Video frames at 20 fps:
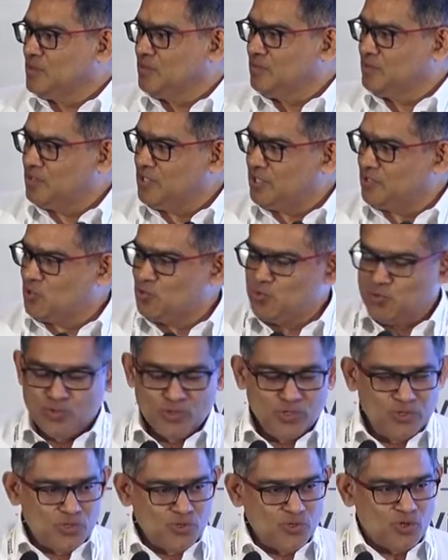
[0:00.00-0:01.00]
the
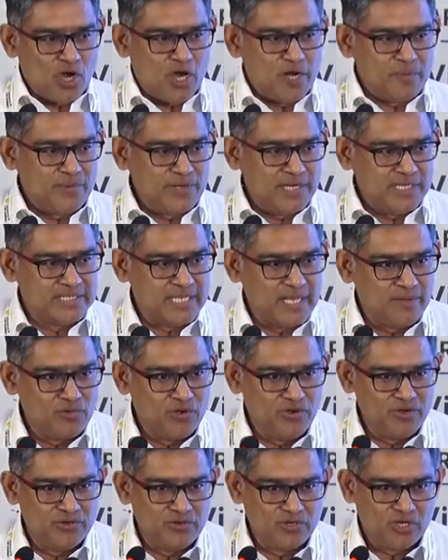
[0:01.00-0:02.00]
two corporates I am
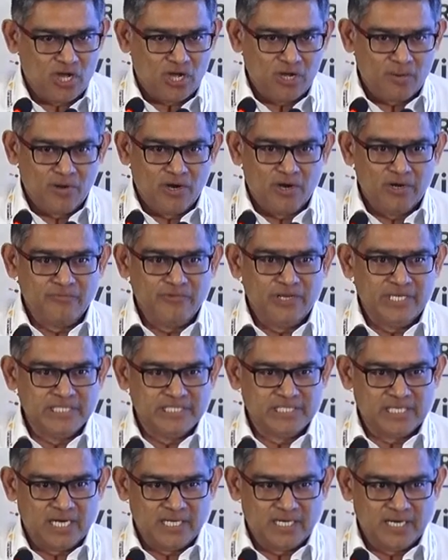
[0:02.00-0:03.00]
going to talk about, one is
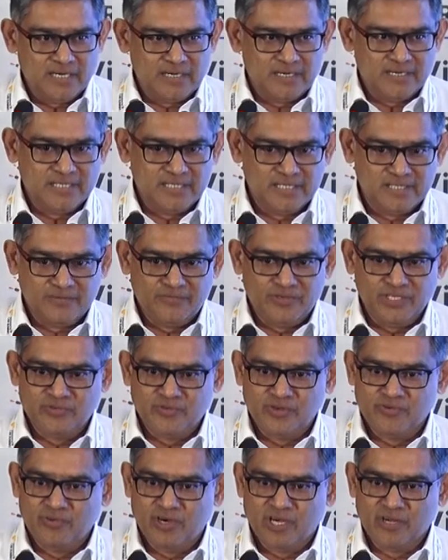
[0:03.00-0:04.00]
Tata Trust, which
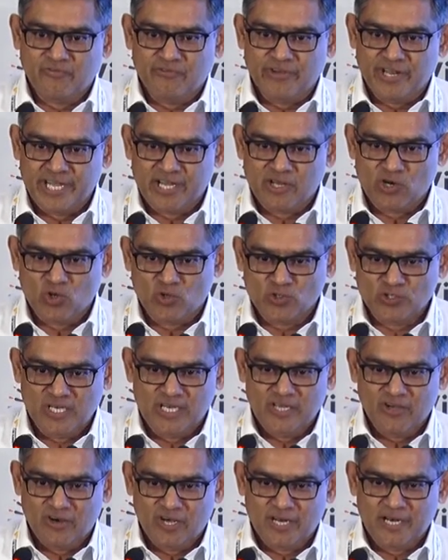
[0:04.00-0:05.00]
we work very
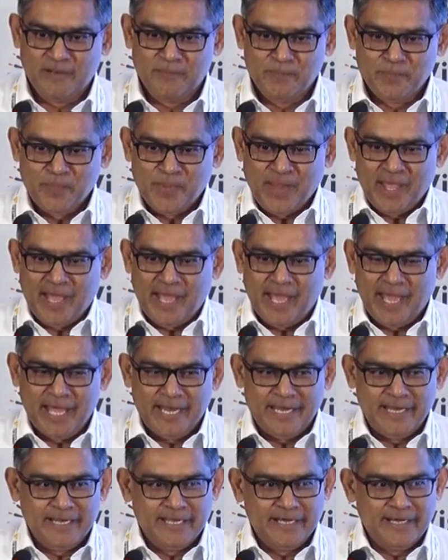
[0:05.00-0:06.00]
closely on.
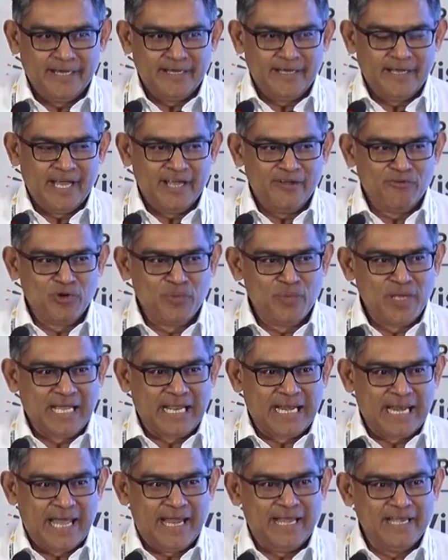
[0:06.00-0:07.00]
And I would be
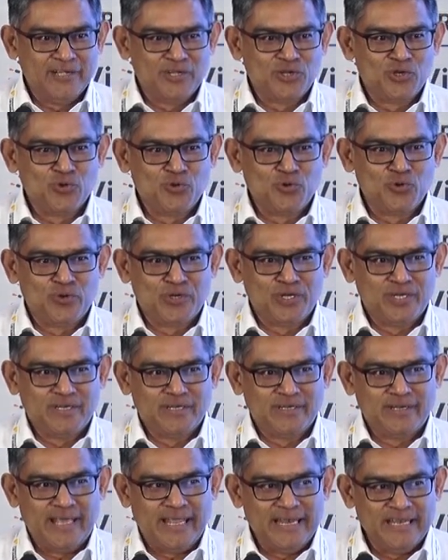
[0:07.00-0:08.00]
glad to
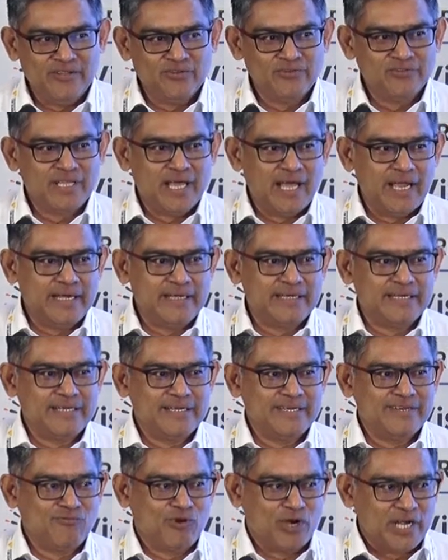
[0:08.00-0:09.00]
tell you
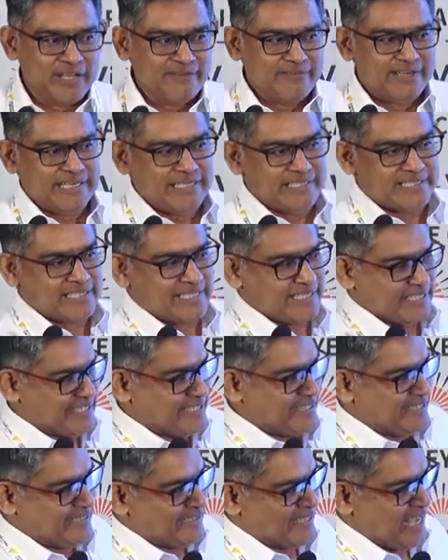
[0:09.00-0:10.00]
that whatever
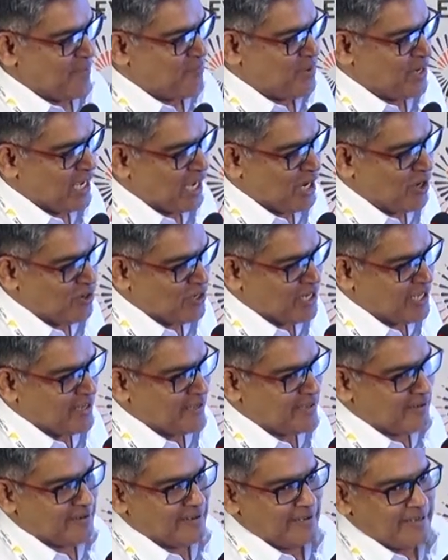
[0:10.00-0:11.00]
discussion is happening out
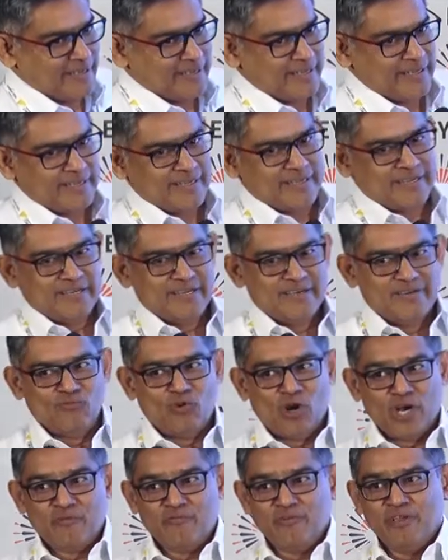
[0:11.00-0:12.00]
here,
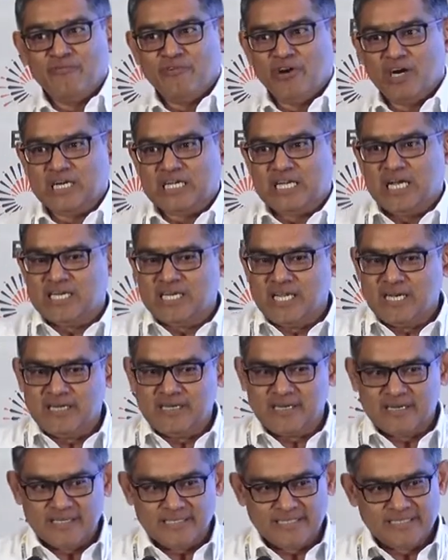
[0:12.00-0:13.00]
what we worked Tata
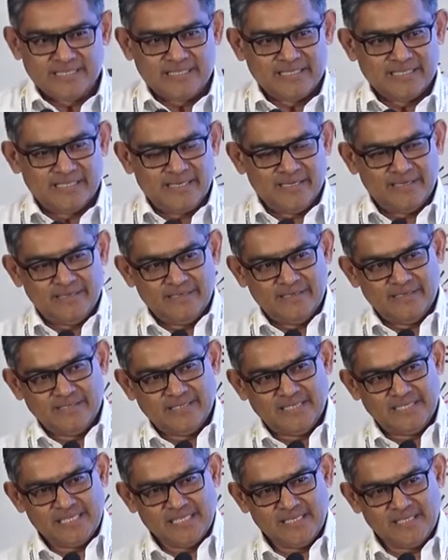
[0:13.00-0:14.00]
Trust
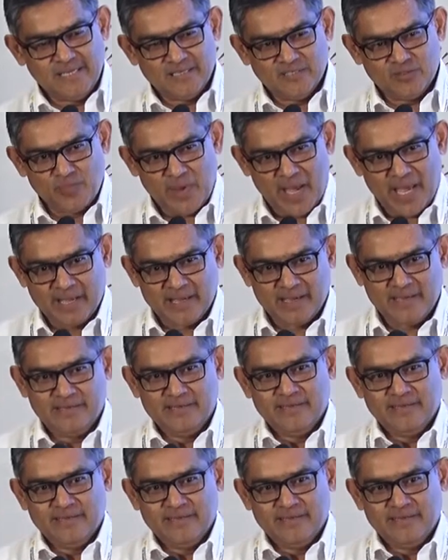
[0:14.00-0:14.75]
6 years back,